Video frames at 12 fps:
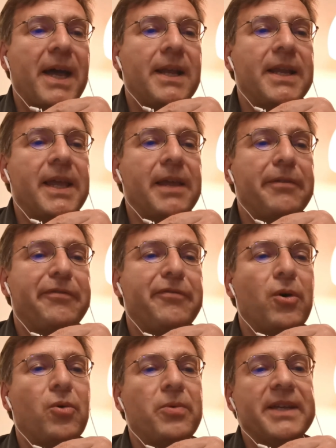Barely
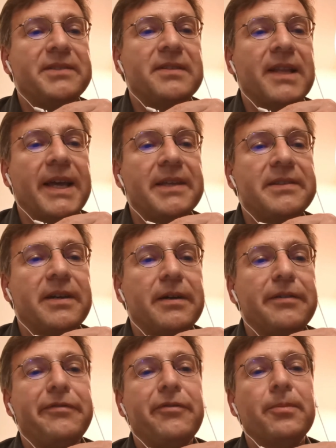4 weeks
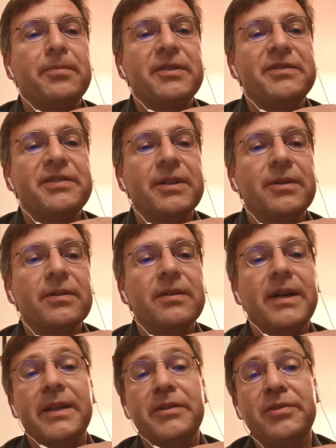later for
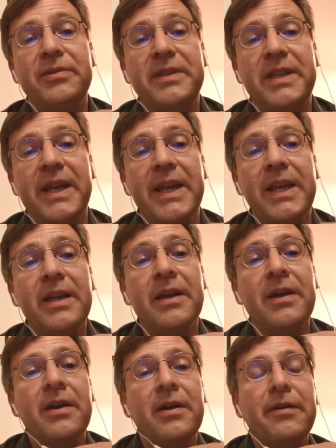Brazil, and
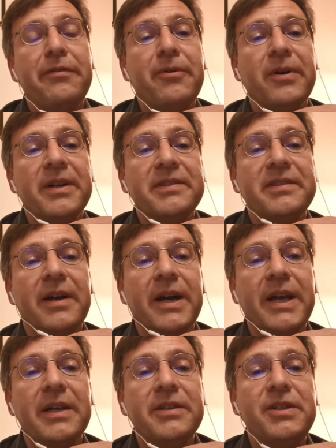today for
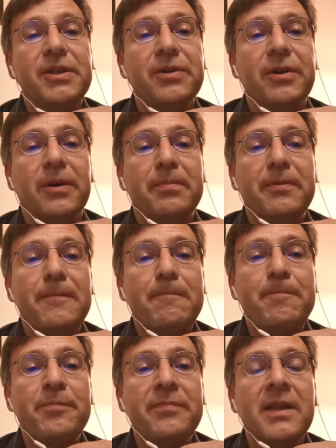entire Europe.
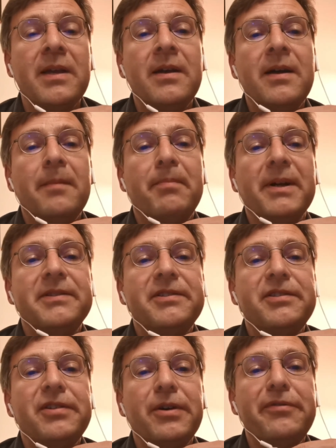
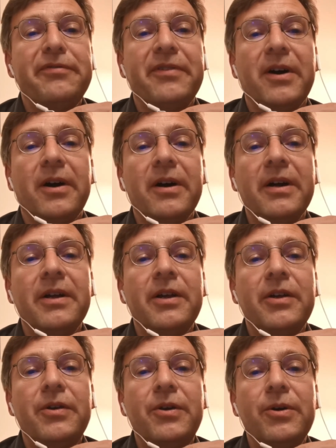But so far,
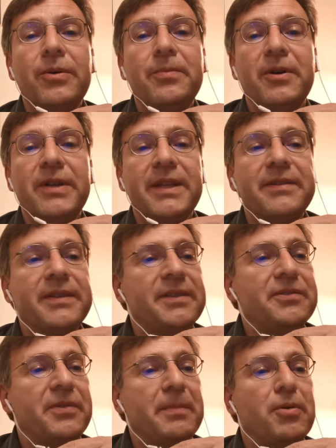nobody in
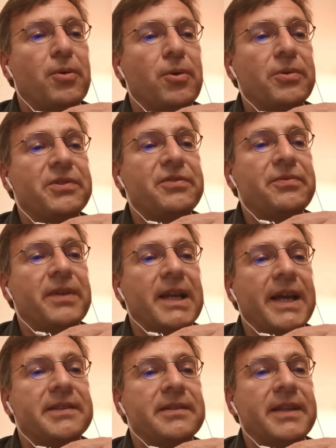these reports
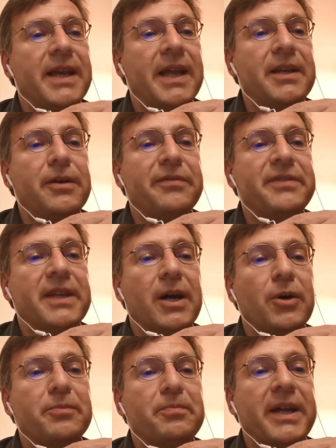related any of
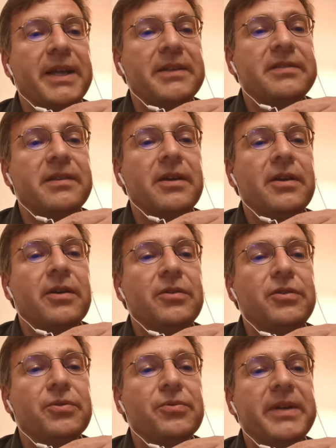the outbreaks
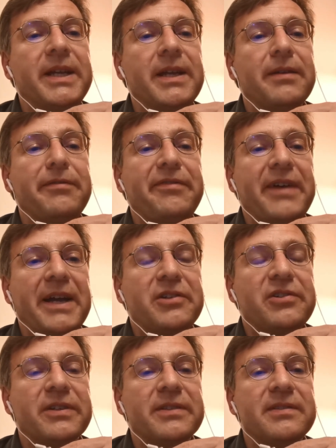to
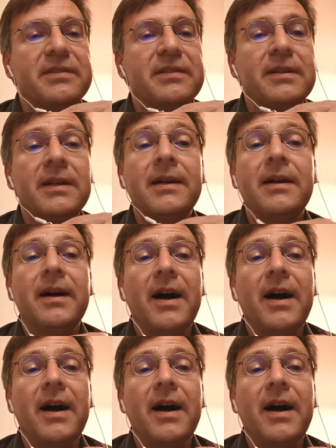reinfections.